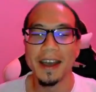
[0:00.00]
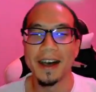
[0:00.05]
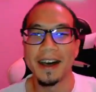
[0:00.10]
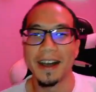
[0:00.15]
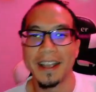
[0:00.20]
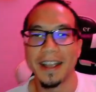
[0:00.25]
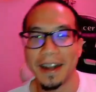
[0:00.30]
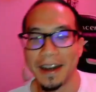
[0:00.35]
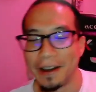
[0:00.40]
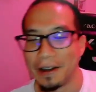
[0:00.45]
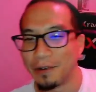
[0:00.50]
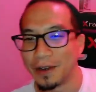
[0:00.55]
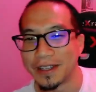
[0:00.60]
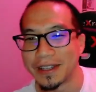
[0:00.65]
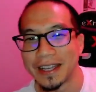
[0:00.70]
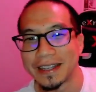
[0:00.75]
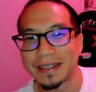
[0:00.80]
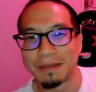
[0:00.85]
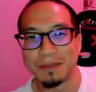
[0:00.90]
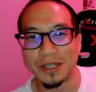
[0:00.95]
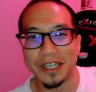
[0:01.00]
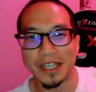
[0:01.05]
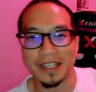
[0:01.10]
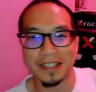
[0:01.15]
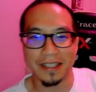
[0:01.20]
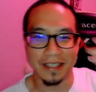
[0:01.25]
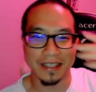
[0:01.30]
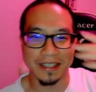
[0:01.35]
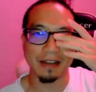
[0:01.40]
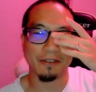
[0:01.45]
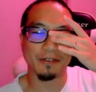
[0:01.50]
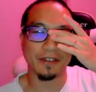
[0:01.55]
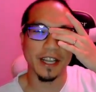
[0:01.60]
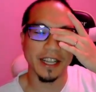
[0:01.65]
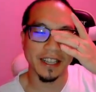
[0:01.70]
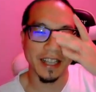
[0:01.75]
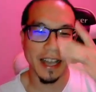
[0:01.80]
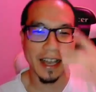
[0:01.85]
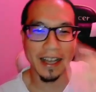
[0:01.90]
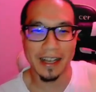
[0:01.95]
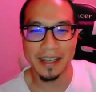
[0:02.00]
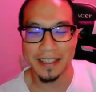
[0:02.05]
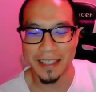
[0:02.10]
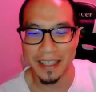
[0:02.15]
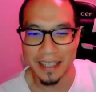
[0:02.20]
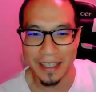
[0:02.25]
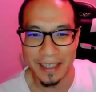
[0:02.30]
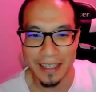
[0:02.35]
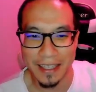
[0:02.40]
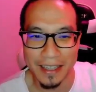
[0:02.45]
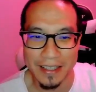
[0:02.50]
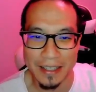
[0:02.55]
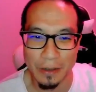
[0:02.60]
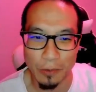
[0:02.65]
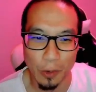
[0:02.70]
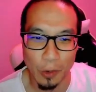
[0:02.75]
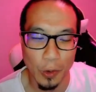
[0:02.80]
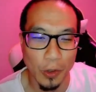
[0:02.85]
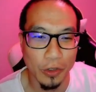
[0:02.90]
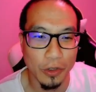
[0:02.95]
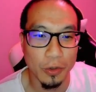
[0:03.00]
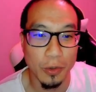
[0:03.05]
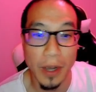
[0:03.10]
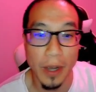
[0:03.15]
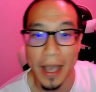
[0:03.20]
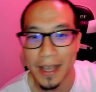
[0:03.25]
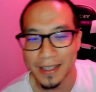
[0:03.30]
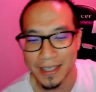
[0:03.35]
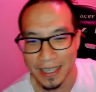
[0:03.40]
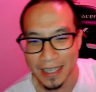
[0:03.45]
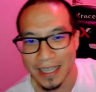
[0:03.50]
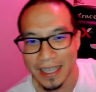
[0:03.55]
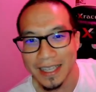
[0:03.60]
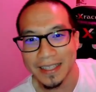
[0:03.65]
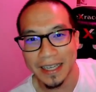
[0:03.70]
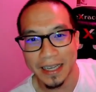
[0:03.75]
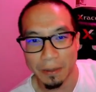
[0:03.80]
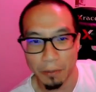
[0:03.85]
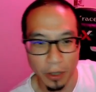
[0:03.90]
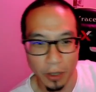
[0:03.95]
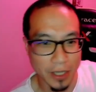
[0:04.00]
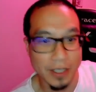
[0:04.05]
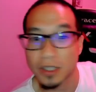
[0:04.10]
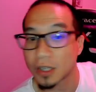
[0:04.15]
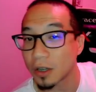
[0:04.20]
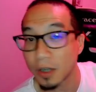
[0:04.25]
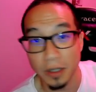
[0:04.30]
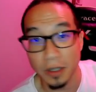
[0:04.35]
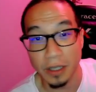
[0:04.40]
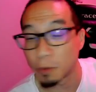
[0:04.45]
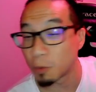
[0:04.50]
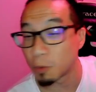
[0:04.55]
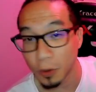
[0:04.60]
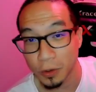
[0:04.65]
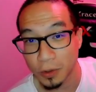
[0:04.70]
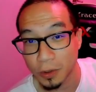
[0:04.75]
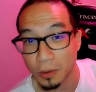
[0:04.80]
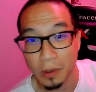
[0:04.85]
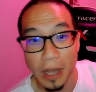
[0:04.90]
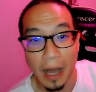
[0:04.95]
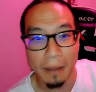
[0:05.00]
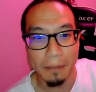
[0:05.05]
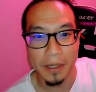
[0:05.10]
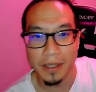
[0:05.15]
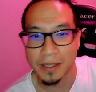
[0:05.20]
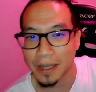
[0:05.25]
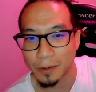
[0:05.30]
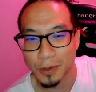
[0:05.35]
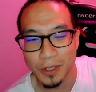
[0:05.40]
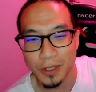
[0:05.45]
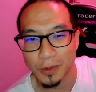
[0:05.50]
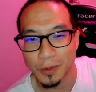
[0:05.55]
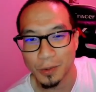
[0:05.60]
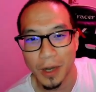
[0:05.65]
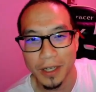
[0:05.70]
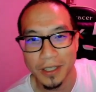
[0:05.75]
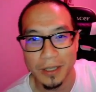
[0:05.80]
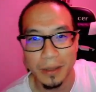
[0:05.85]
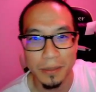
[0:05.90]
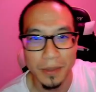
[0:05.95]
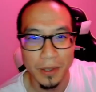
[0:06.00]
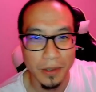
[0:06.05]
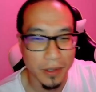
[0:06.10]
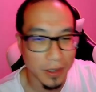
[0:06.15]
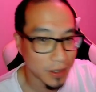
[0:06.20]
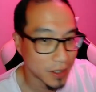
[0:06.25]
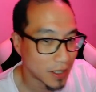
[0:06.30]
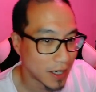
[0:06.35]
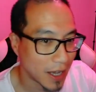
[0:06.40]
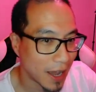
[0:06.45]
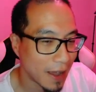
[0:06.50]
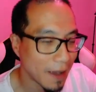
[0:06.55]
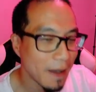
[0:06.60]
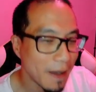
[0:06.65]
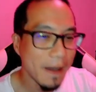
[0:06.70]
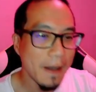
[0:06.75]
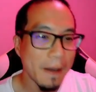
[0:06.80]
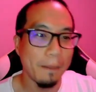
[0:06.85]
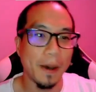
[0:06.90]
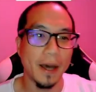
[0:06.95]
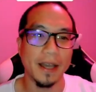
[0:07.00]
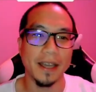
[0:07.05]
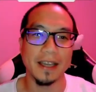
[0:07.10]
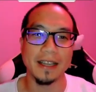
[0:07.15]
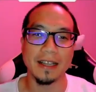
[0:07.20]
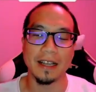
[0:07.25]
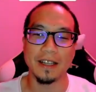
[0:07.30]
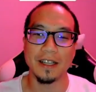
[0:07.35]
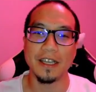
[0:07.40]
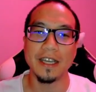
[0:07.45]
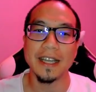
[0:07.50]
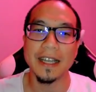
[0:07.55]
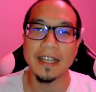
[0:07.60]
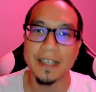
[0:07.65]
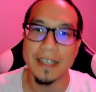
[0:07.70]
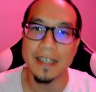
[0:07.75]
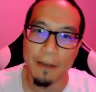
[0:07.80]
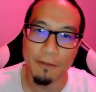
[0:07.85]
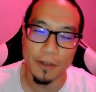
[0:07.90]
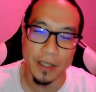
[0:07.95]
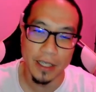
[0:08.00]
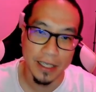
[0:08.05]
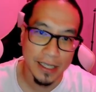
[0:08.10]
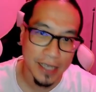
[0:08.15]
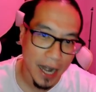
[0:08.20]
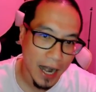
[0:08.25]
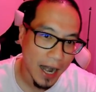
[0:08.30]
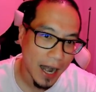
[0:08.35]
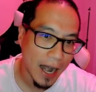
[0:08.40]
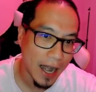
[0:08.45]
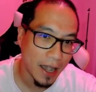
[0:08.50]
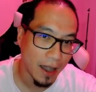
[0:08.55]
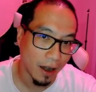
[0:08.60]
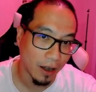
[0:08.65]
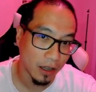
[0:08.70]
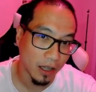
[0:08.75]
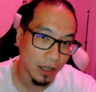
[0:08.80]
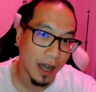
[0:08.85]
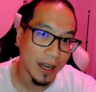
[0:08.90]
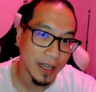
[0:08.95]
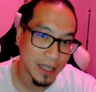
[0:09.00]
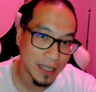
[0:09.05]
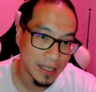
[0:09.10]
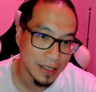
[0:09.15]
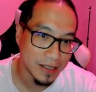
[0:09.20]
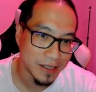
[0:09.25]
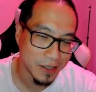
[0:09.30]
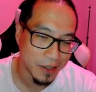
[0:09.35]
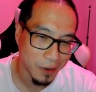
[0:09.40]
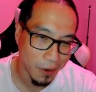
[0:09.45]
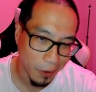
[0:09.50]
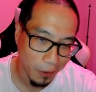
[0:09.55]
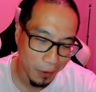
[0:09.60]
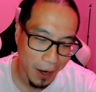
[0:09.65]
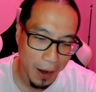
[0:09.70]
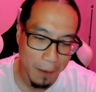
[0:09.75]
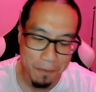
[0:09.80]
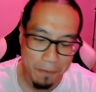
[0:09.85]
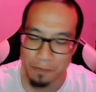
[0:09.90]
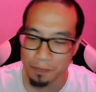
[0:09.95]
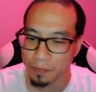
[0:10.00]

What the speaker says: You know, with SMGs and stuff like that, because he doesn't roll through as easy anymore. He certainly rolls through lobbies. I was just watching him earlier today. But he can definitely die a lot easier, all right?